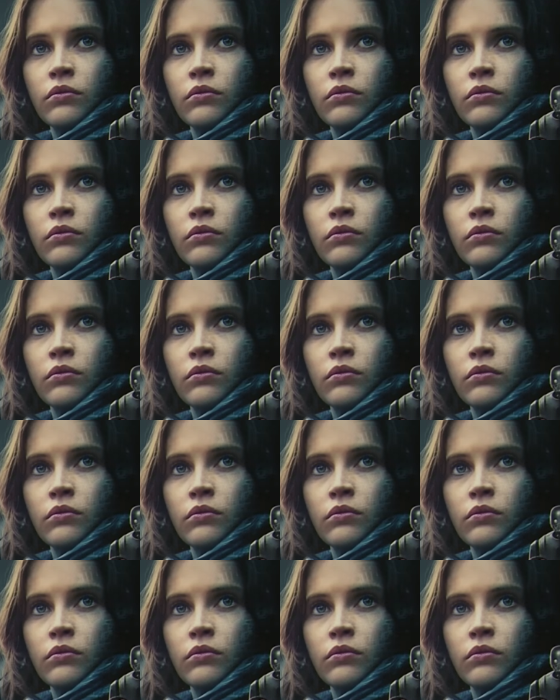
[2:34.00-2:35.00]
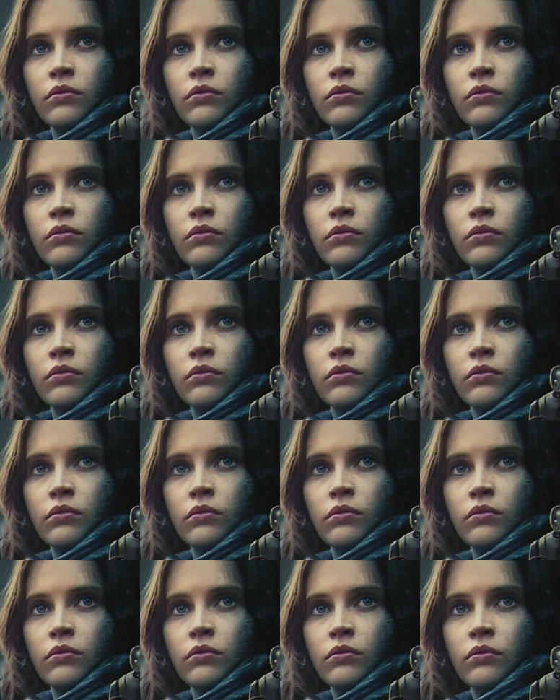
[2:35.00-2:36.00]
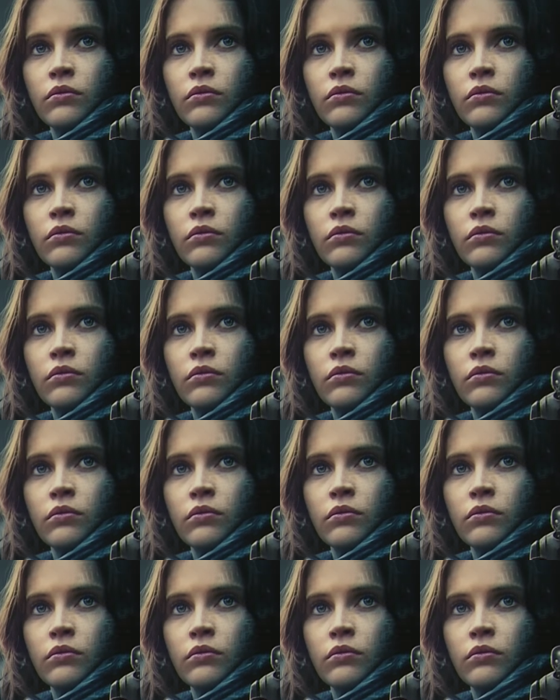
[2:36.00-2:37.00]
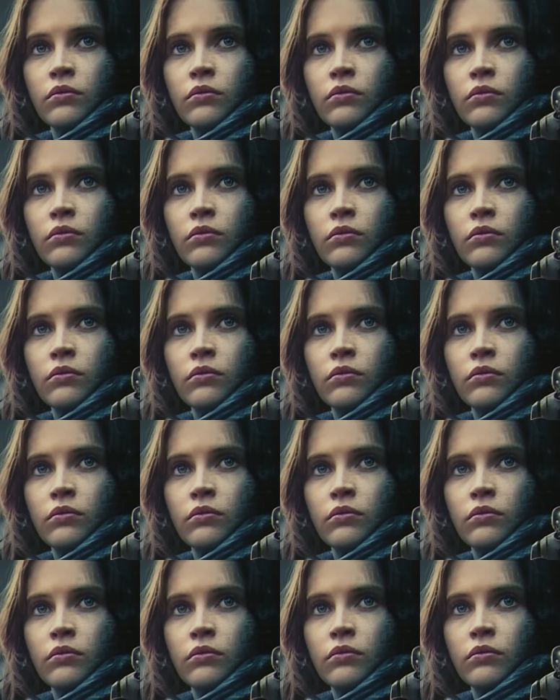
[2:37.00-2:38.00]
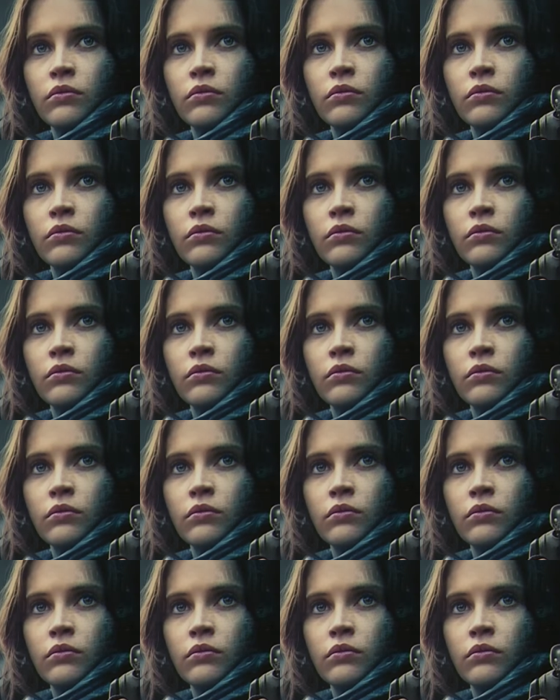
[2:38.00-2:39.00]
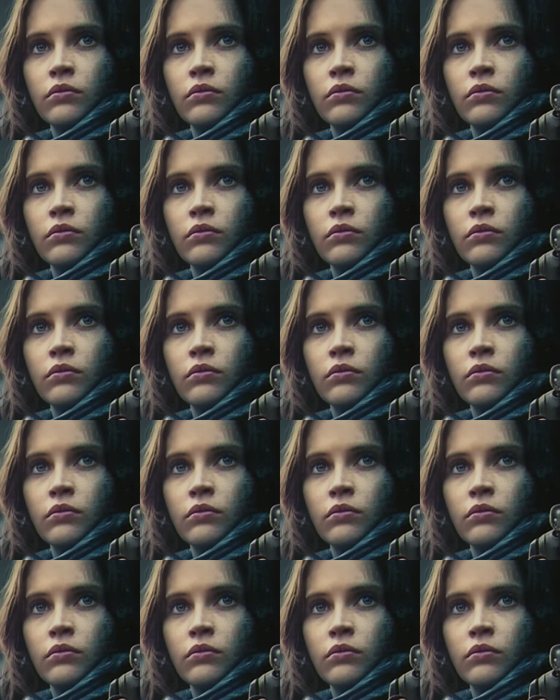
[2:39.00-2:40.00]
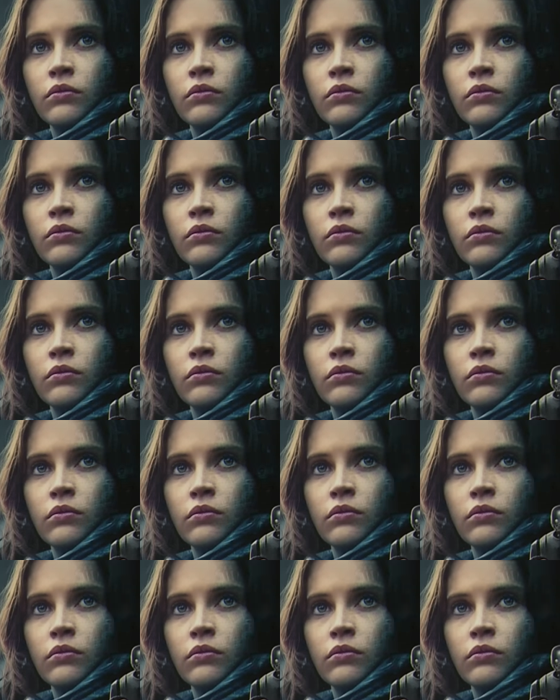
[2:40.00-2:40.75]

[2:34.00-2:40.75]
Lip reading: (silent)